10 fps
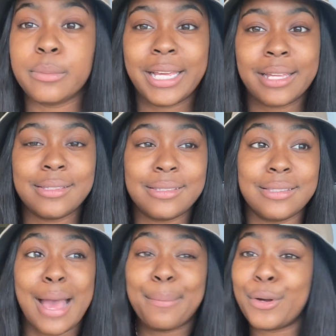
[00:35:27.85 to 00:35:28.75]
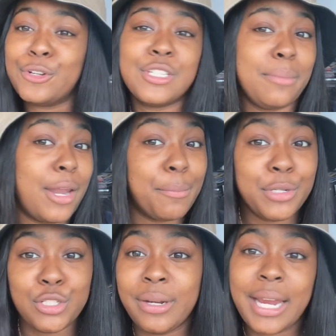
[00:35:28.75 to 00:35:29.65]
because that person may not
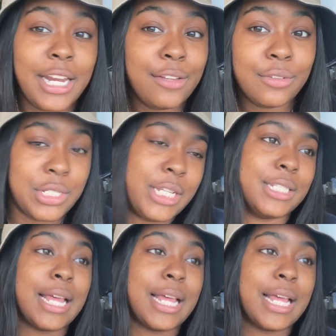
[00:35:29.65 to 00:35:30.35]
be doing any of those things,